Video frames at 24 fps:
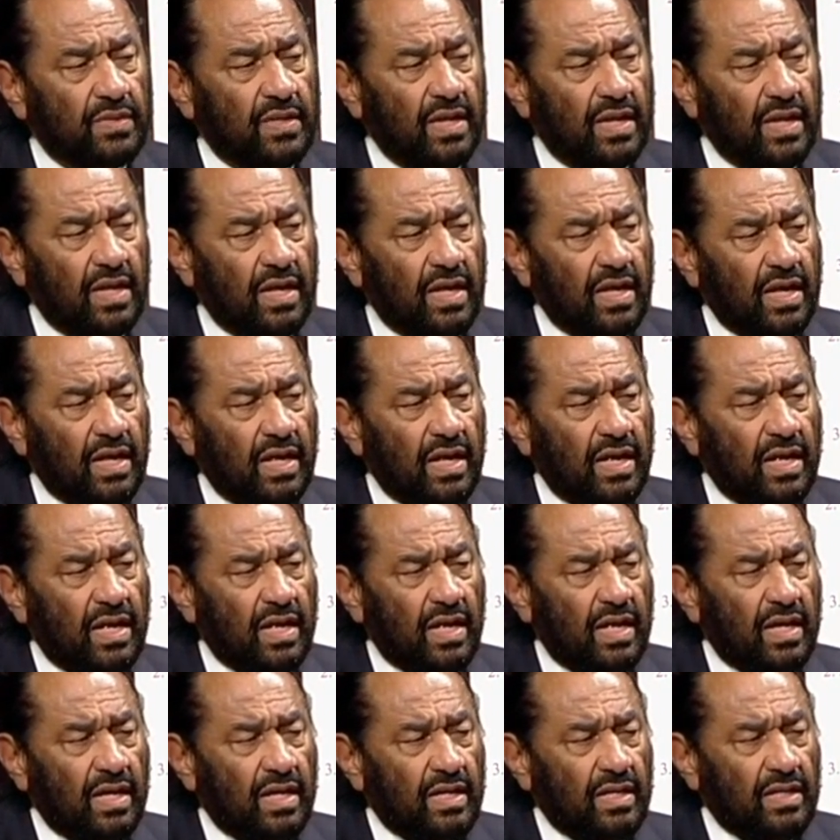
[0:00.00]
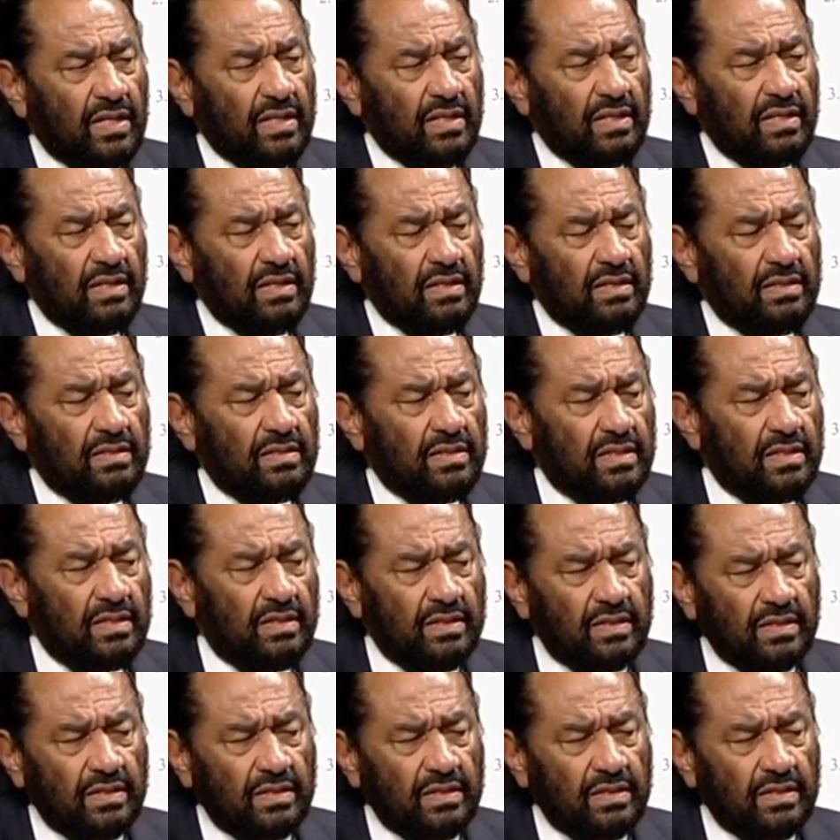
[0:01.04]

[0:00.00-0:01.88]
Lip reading: Nobody speaks.